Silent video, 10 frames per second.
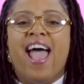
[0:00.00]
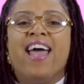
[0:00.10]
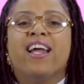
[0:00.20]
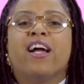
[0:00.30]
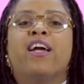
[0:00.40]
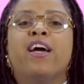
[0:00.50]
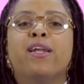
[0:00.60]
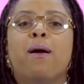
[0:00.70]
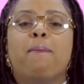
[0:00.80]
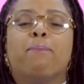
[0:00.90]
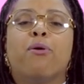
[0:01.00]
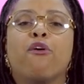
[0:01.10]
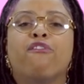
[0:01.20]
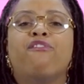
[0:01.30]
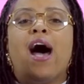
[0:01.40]
and a good
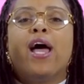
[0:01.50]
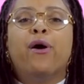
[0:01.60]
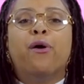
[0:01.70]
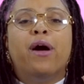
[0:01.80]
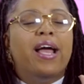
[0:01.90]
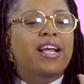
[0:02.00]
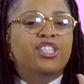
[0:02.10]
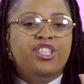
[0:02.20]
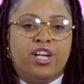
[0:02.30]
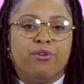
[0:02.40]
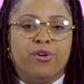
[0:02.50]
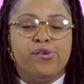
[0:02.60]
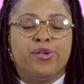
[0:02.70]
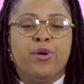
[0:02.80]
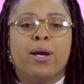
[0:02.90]
profile in general.
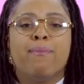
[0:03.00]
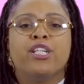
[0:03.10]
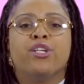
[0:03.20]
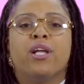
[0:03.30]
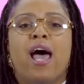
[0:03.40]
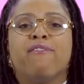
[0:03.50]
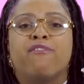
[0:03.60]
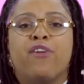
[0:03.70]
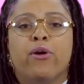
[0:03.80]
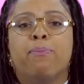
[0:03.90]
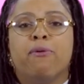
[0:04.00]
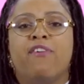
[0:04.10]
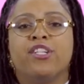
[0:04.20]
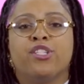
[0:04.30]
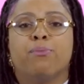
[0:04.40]
You want to make sure to have a very
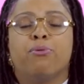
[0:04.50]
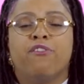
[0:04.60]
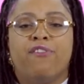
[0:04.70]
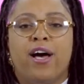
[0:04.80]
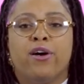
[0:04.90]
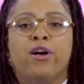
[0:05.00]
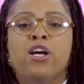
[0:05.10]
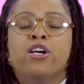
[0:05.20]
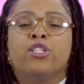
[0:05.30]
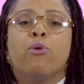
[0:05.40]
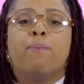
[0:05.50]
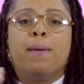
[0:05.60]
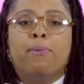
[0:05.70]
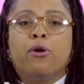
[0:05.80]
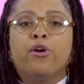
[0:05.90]
professional profile. So when
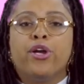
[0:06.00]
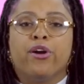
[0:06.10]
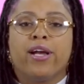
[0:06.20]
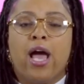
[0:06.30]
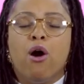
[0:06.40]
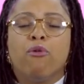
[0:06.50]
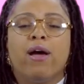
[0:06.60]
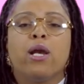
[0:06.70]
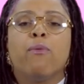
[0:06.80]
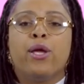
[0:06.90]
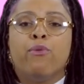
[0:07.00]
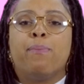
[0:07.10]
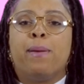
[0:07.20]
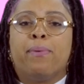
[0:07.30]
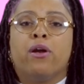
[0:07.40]
people go to your account, right away you
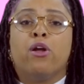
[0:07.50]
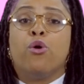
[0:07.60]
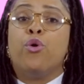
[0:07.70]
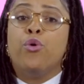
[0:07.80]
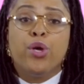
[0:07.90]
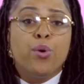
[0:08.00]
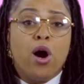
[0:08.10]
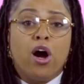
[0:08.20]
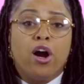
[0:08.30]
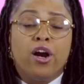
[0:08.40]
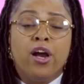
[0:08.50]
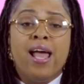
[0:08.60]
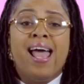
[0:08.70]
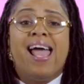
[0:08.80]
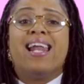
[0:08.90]
want people to know who you are
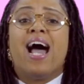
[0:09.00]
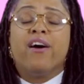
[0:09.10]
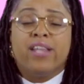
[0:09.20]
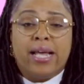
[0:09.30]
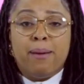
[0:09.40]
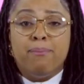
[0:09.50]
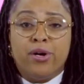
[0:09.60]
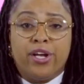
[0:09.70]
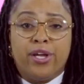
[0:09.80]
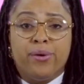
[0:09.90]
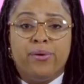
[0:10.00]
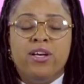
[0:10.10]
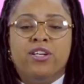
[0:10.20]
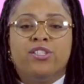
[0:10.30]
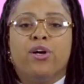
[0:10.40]
and how they can book you.
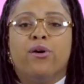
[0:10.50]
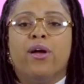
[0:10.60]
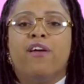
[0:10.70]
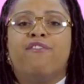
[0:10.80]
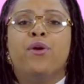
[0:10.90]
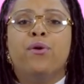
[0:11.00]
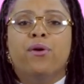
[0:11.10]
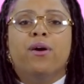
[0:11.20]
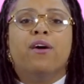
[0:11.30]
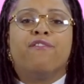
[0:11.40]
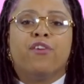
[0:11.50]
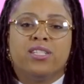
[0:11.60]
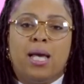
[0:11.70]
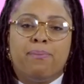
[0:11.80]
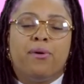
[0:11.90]
So if you, for
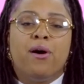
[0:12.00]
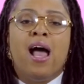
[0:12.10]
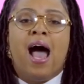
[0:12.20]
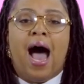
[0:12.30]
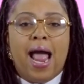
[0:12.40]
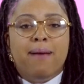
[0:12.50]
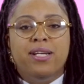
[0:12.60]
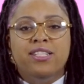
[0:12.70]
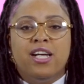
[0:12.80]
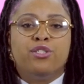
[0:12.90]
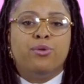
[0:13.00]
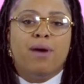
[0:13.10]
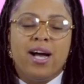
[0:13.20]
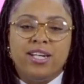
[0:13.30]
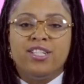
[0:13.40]
example, I am DJ Too
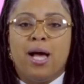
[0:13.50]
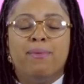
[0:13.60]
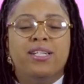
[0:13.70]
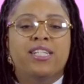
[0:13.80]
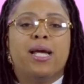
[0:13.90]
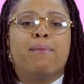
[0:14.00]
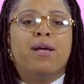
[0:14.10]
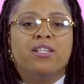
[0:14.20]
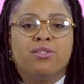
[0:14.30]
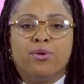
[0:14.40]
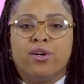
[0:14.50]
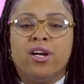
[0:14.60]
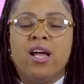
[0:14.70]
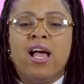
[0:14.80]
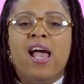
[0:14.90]
Much, I'm a DJ mentor,